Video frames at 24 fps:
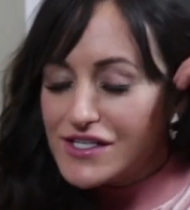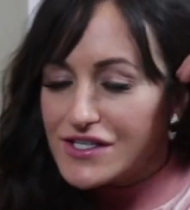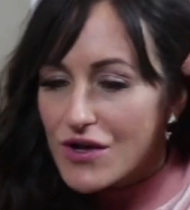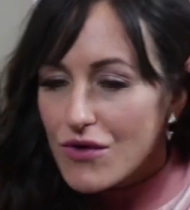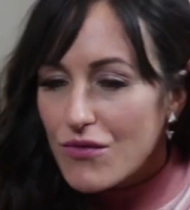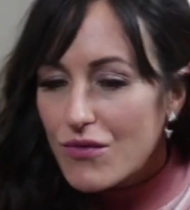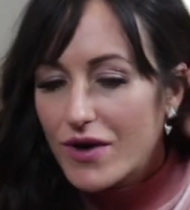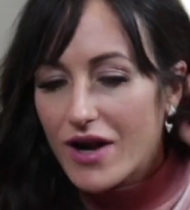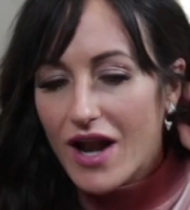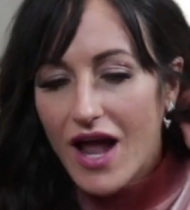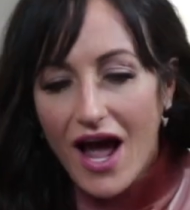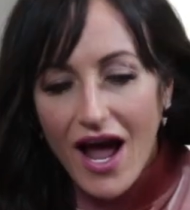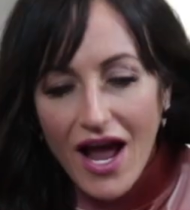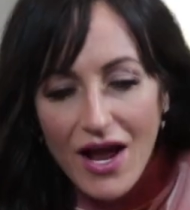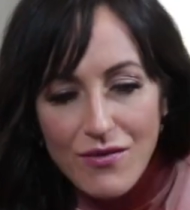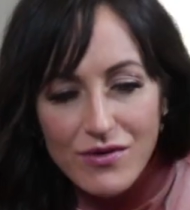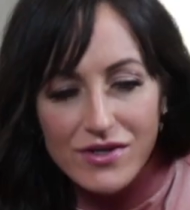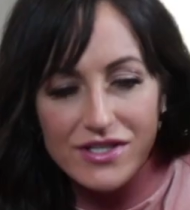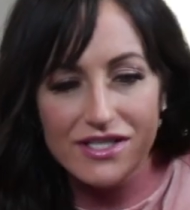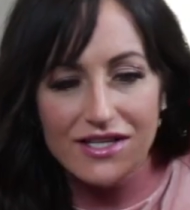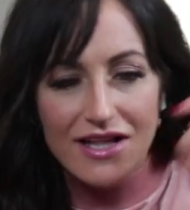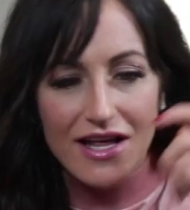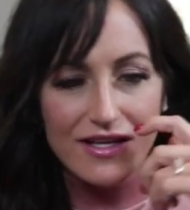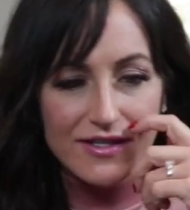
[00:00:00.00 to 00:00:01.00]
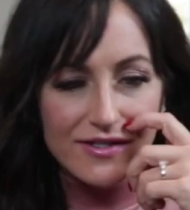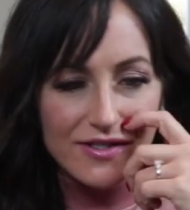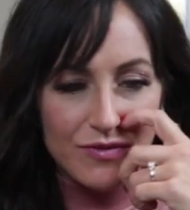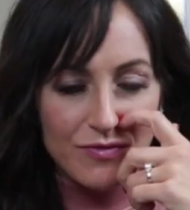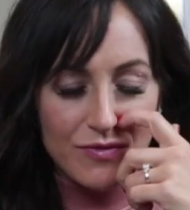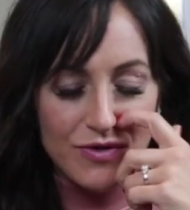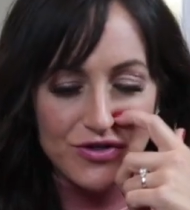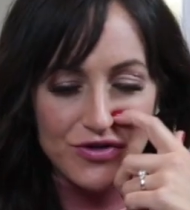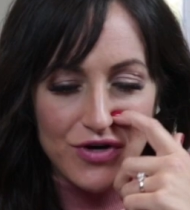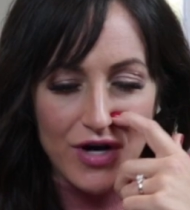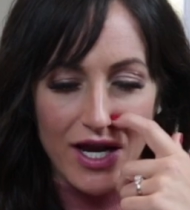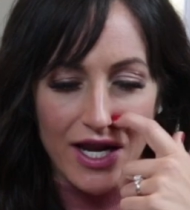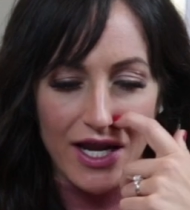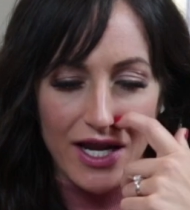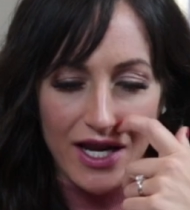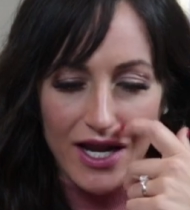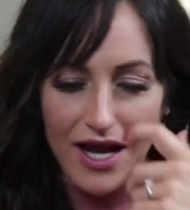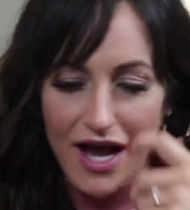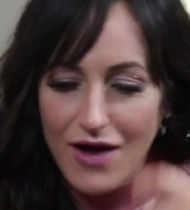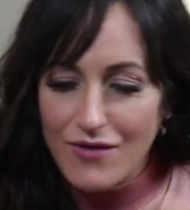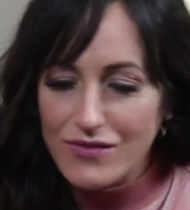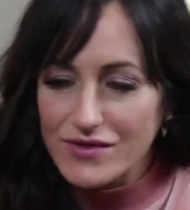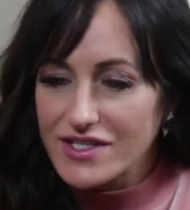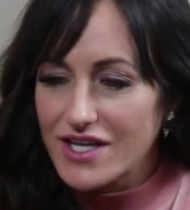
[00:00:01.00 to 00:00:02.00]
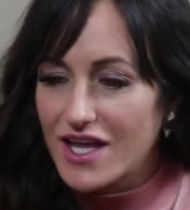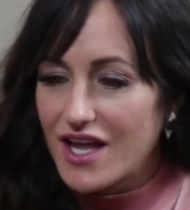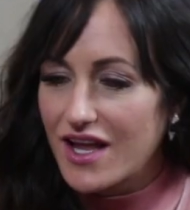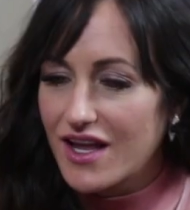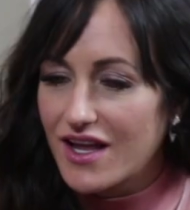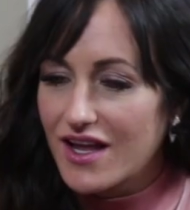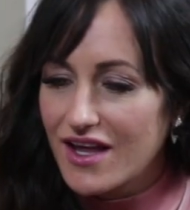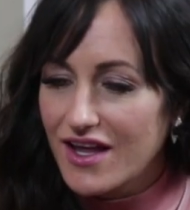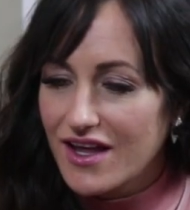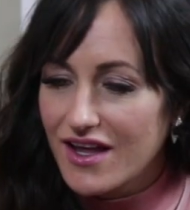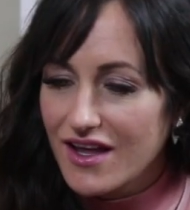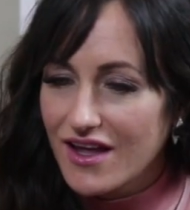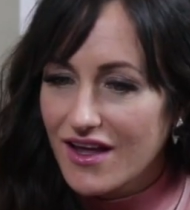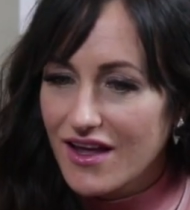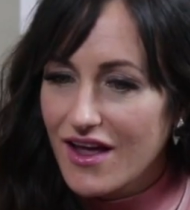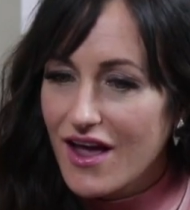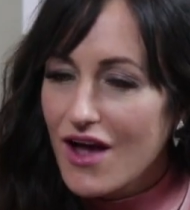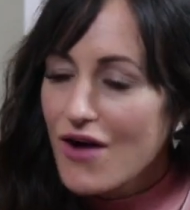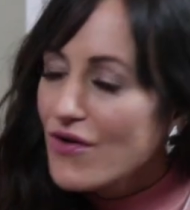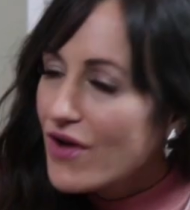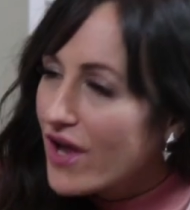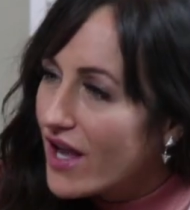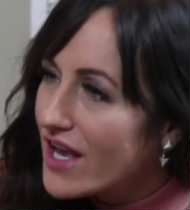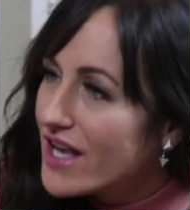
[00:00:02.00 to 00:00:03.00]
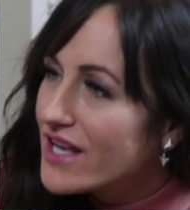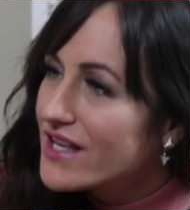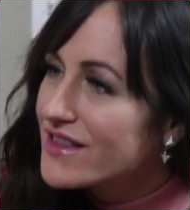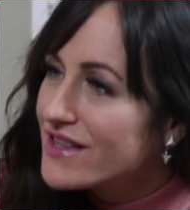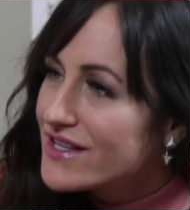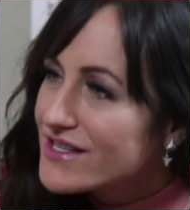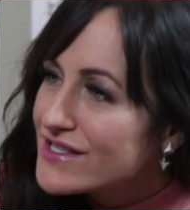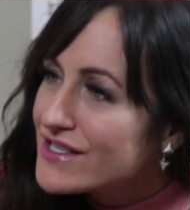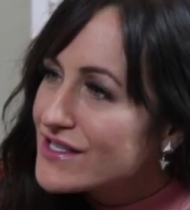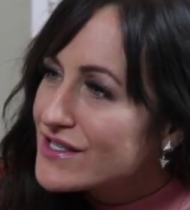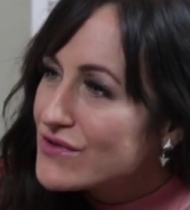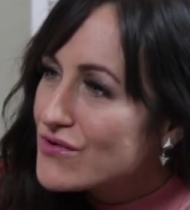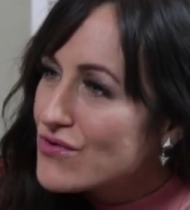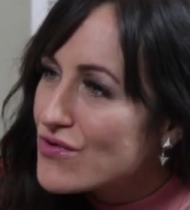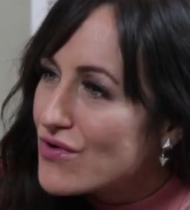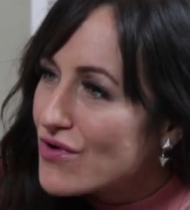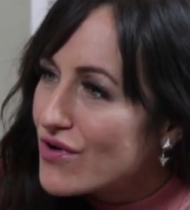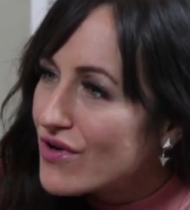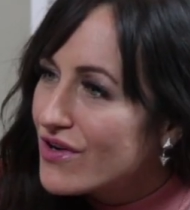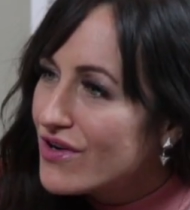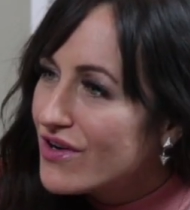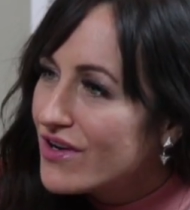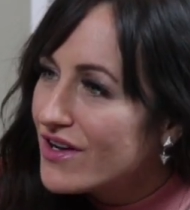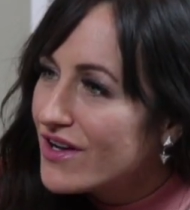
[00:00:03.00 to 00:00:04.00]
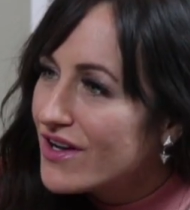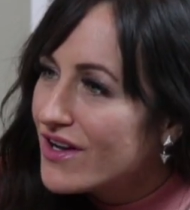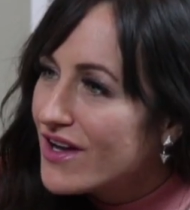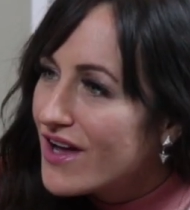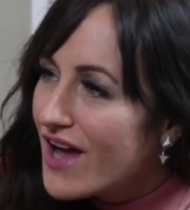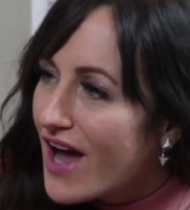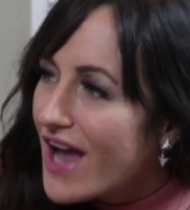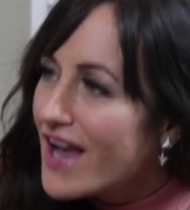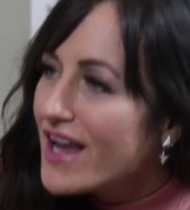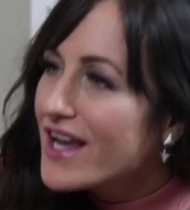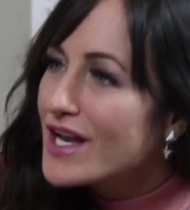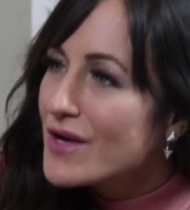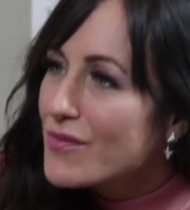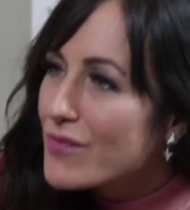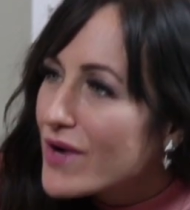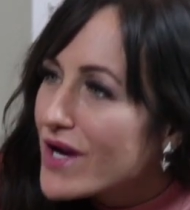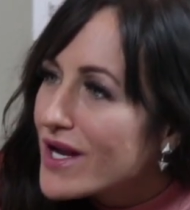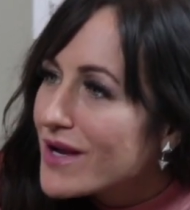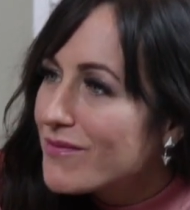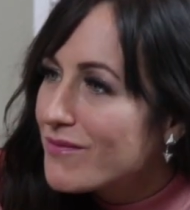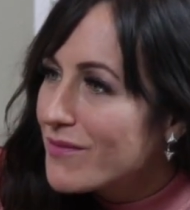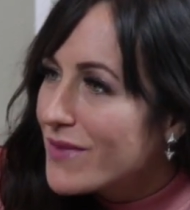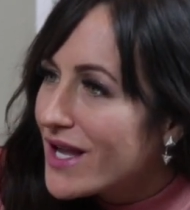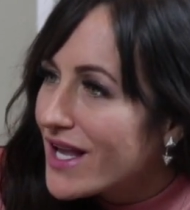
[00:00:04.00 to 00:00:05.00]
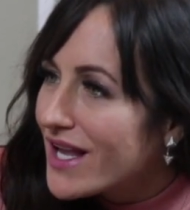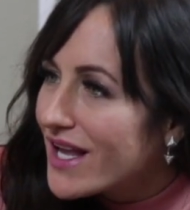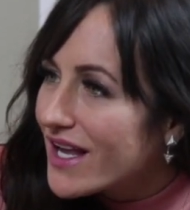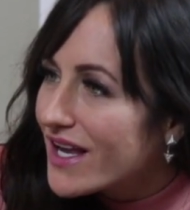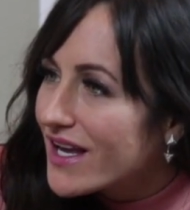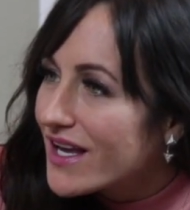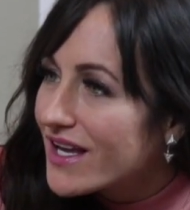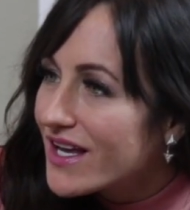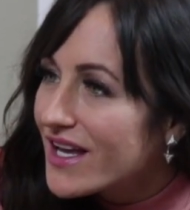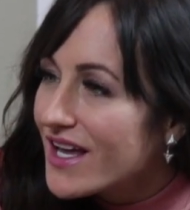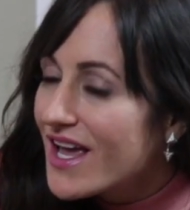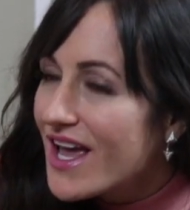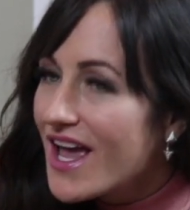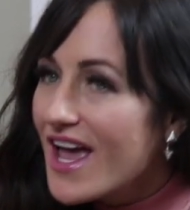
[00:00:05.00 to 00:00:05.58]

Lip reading: So when I went to that Zumba training, I was like, okay, this is cool. I get to bring me.